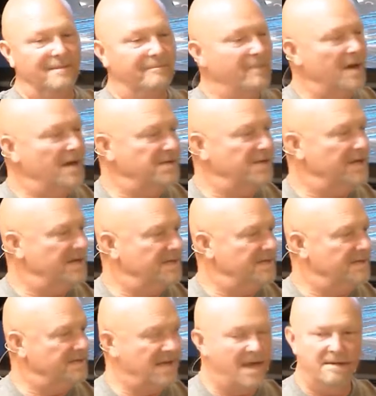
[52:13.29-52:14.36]
a budget is
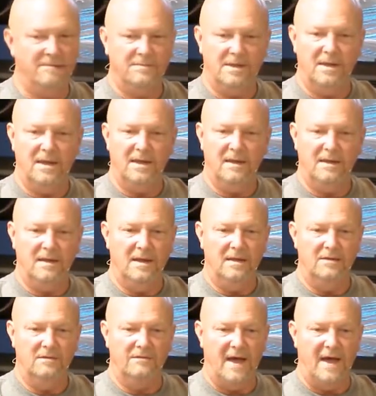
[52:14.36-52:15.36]
the same thing in your